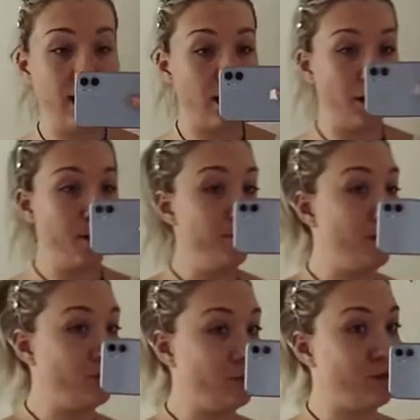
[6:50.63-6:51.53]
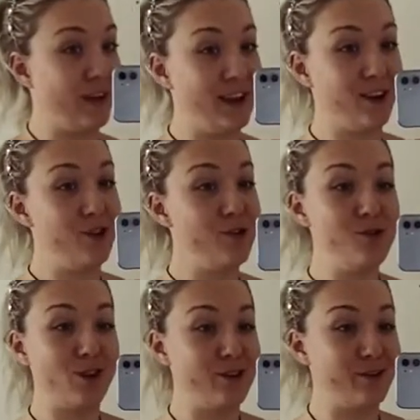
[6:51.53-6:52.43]
I just think
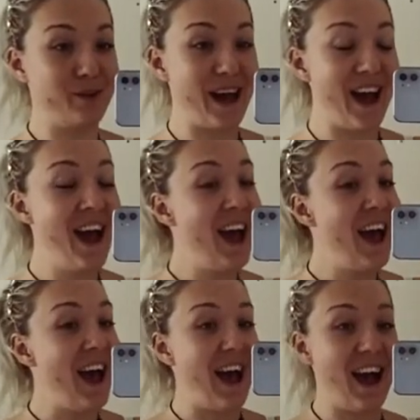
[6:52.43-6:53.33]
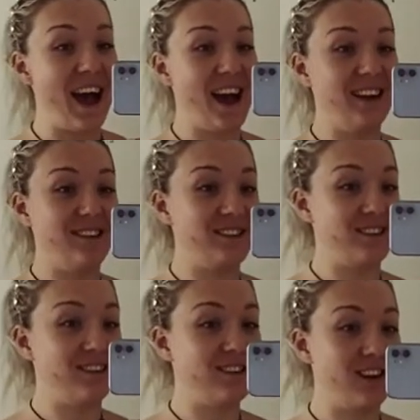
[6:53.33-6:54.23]
nude underwear
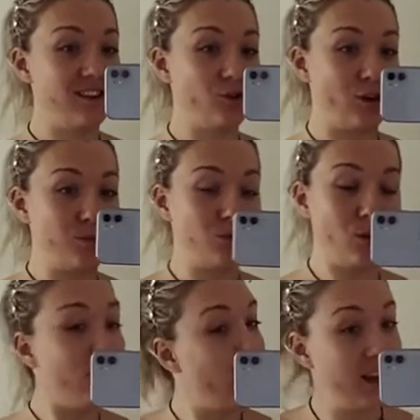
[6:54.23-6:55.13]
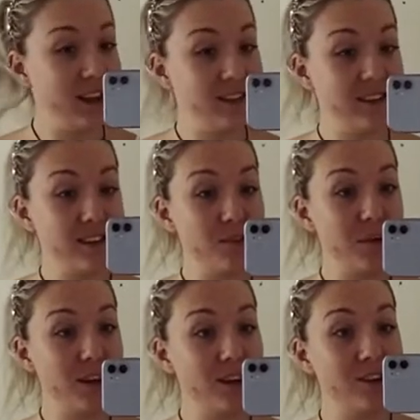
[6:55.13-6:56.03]
and take the straps off and it'd
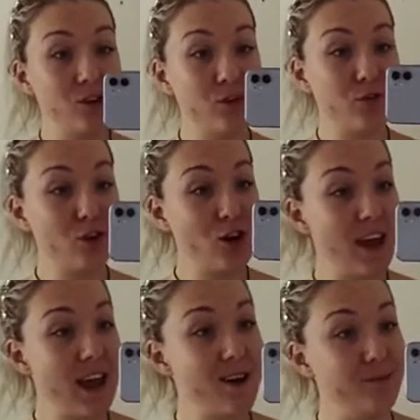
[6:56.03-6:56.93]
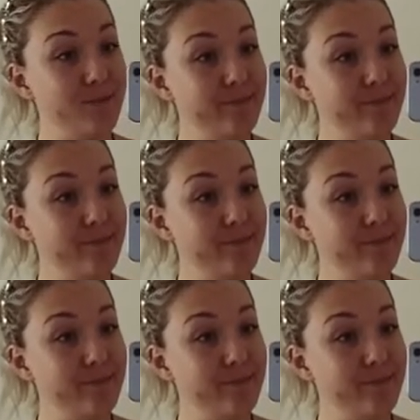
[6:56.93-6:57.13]
be good for a night out.